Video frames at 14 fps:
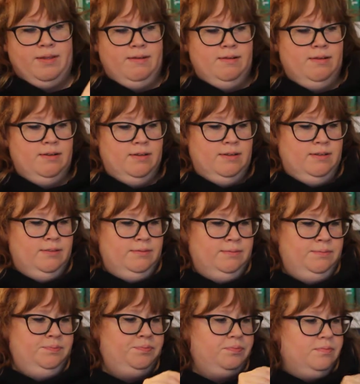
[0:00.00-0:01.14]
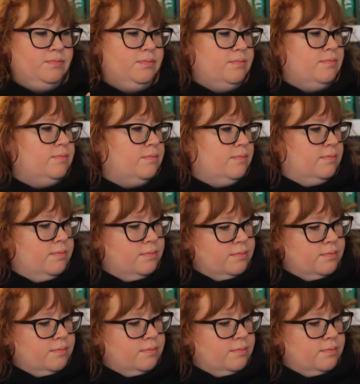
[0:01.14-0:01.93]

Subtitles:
No one is speaking in this clip.